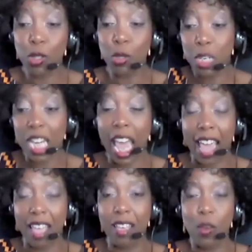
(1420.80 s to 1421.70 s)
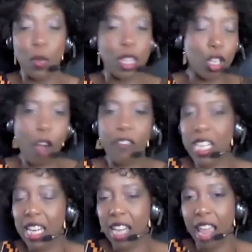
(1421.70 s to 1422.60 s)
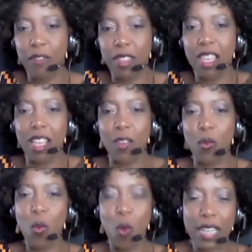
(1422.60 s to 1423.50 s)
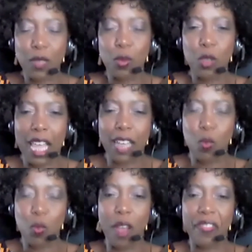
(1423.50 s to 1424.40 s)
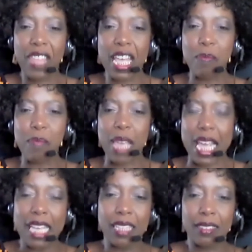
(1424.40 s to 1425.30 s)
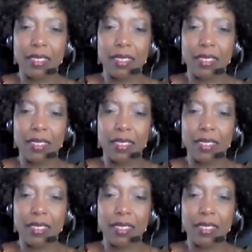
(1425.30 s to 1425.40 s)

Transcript: to today with COVID and everything? What would that one thing be?